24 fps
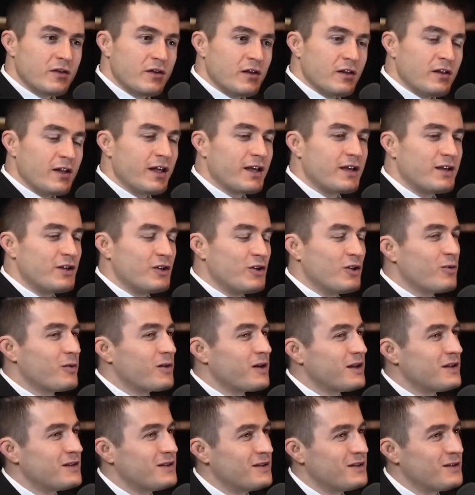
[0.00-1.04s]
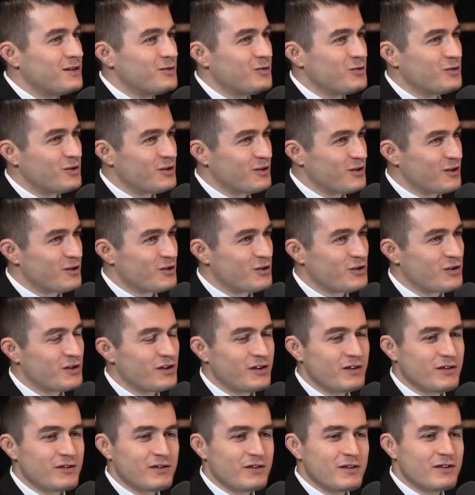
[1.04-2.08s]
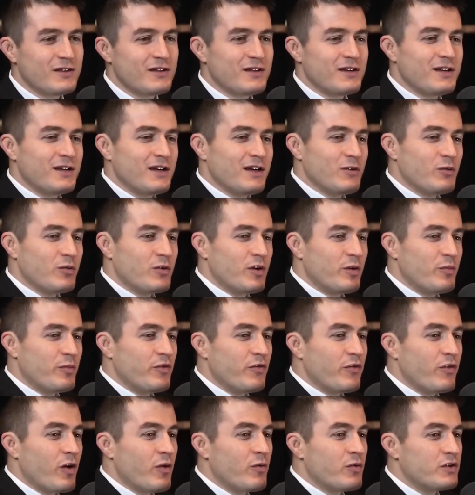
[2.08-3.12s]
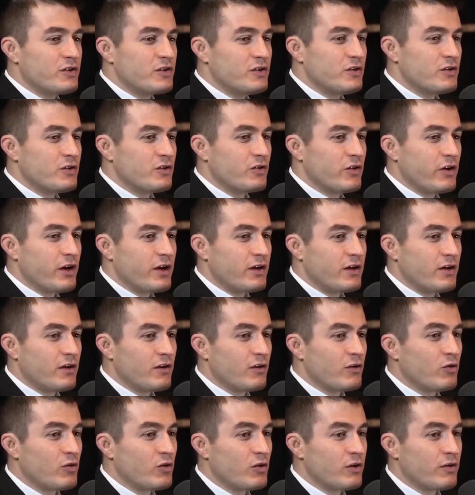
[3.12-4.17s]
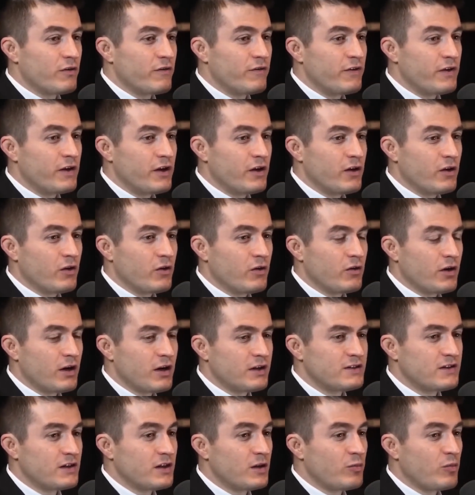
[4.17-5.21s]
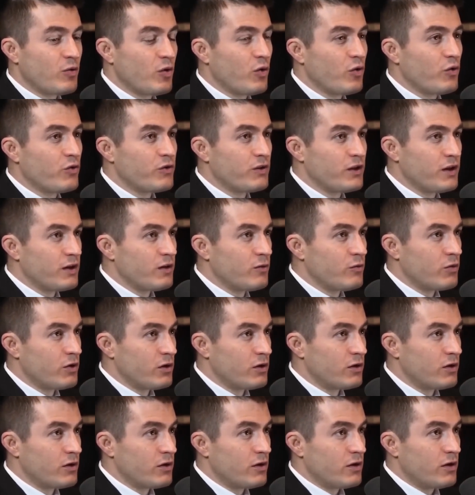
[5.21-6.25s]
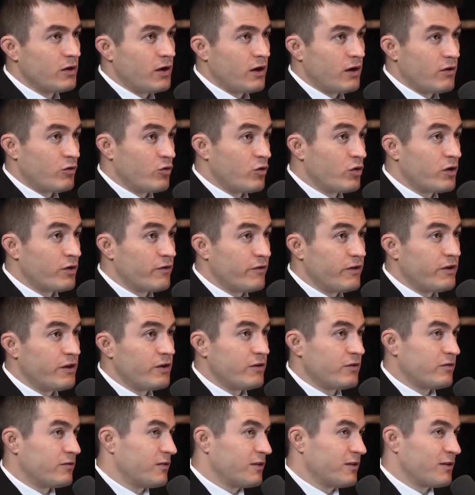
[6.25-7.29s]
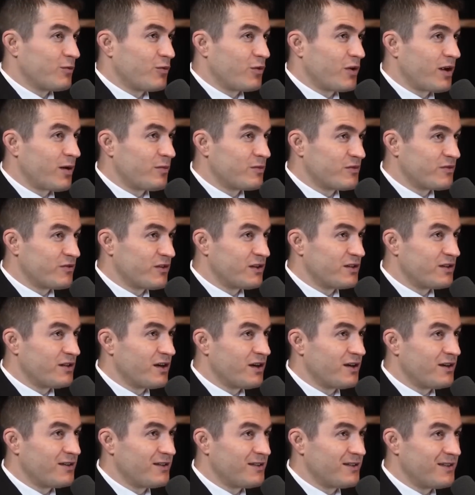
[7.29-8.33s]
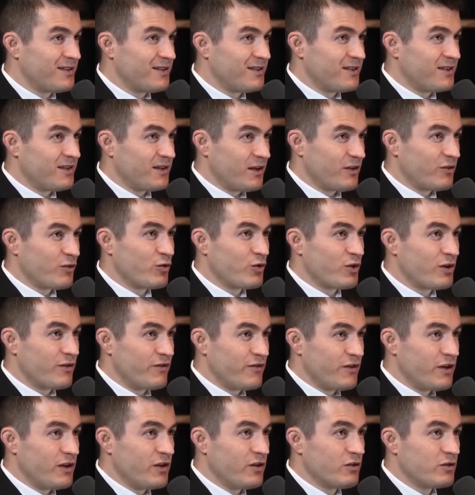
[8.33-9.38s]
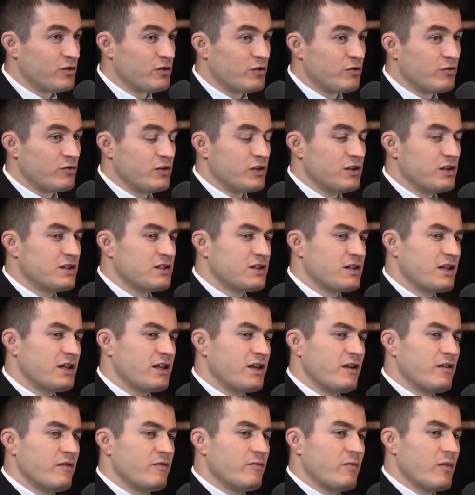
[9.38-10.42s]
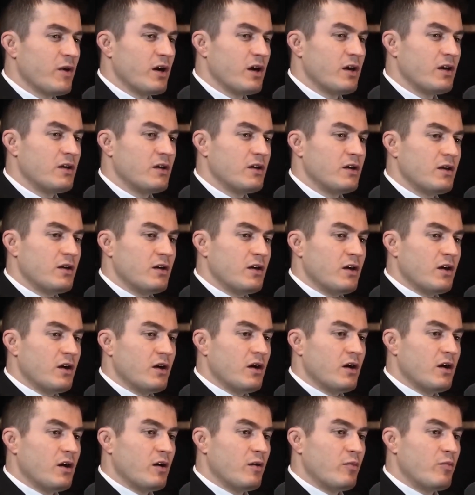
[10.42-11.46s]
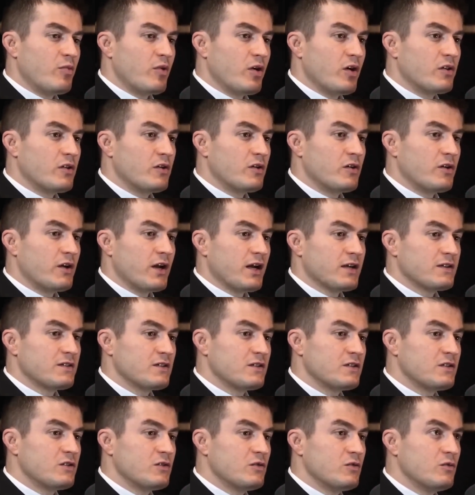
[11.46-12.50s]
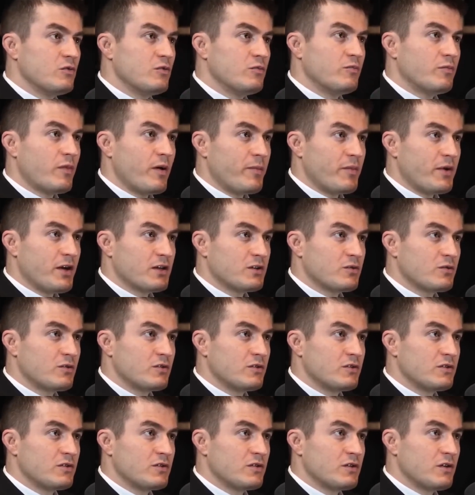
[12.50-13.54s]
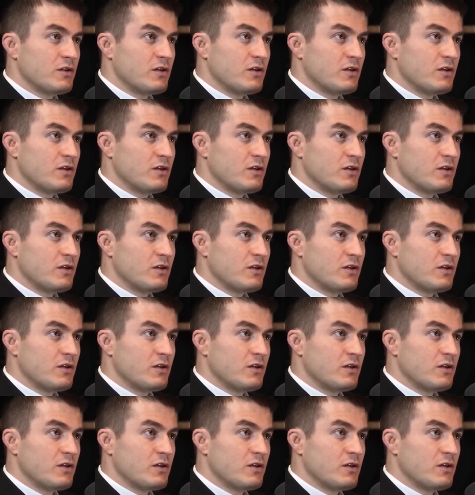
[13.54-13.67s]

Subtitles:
Like, you know what I did, which is interesting? Before I went to Ukraine, I recorded a video. I set up a whole thing where I record a video, like, what happens if I die? I record a video to release, and I gave my brother access to my passwords,